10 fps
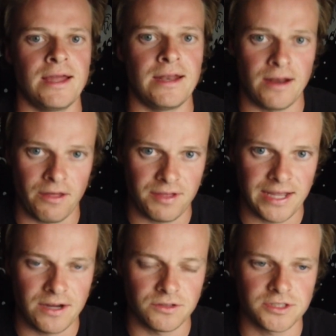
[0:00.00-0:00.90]
and
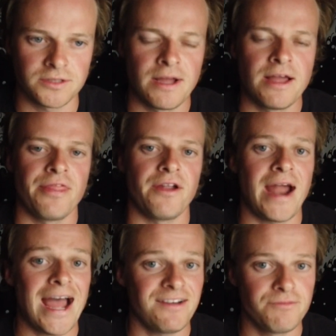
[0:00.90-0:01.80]
nothing else. There
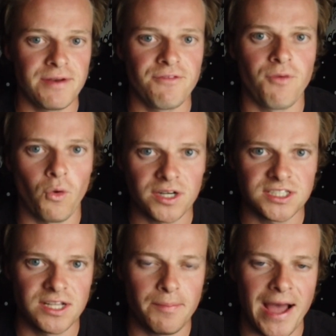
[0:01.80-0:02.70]
have been
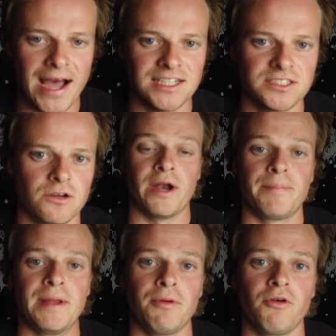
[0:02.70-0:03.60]
forks in the past where
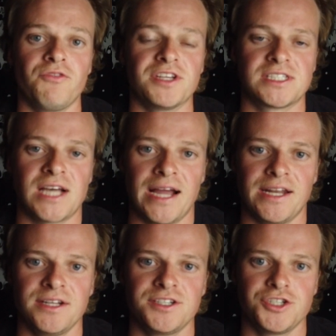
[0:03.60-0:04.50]
people
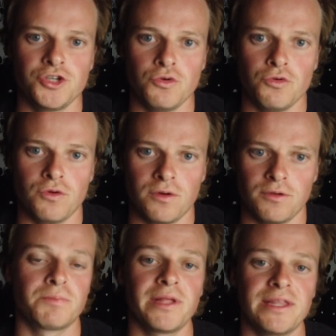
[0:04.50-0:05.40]
decided to
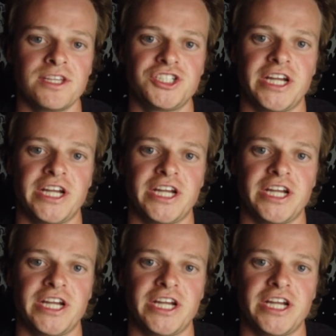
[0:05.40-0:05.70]
split the